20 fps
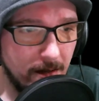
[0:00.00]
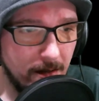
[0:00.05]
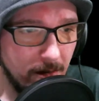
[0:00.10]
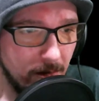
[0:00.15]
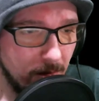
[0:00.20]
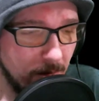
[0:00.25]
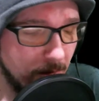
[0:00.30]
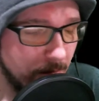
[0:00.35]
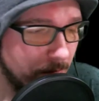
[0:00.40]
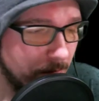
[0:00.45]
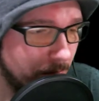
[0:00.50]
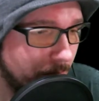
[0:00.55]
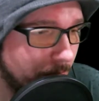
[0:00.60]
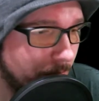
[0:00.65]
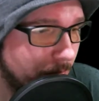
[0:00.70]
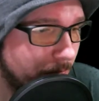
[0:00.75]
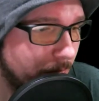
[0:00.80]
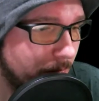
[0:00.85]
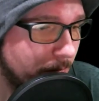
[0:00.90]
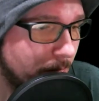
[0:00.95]
do,
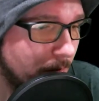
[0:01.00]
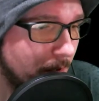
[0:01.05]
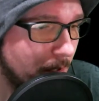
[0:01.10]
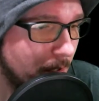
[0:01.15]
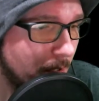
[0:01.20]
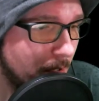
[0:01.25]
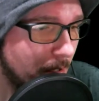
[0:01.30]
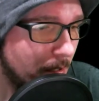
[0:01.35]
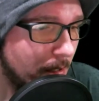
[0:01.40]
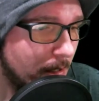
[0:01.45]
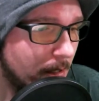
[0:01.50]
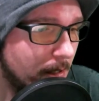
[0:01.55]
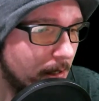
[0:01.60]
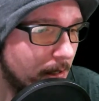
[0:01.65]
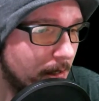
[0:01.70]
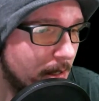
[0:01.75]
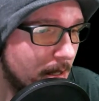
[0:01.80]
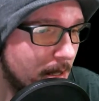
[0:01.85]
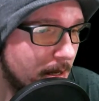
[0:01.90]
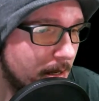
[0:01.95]

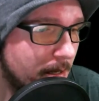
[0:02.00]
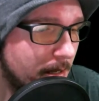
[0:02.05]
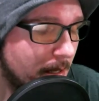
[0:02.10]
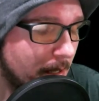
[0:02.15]
and